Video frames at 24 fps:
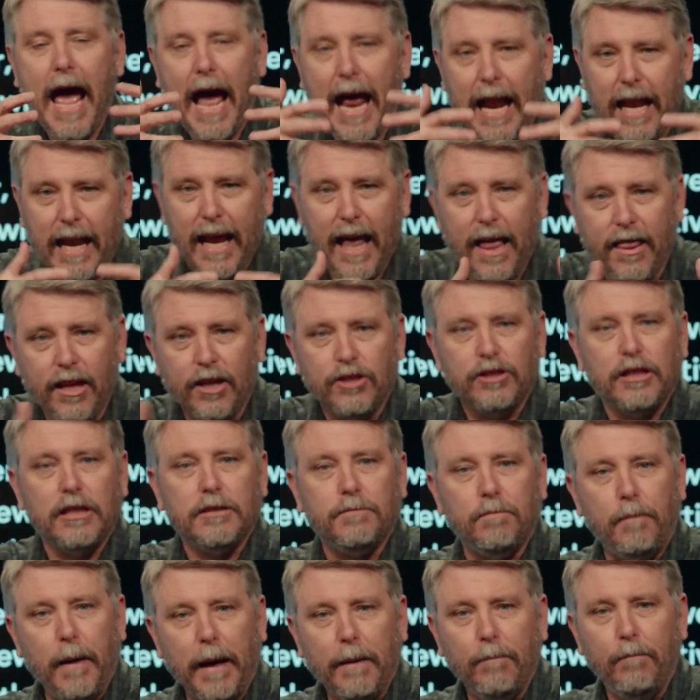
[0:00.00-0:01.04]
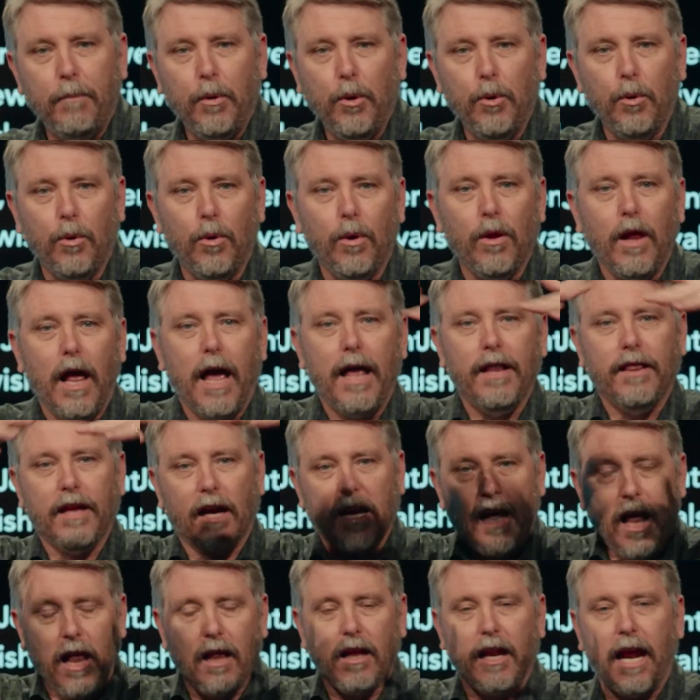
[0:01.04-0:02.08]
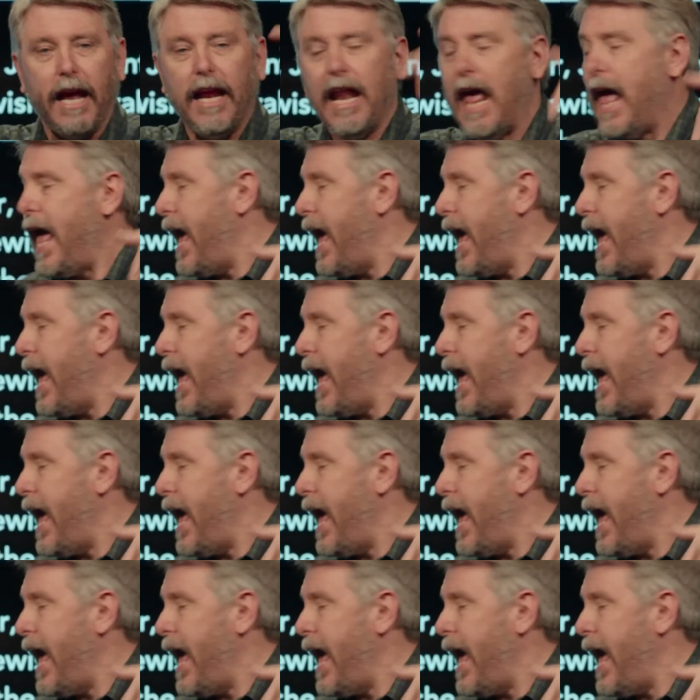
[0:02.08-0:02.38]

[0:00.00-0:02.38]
and there's this big pool and the colonnade,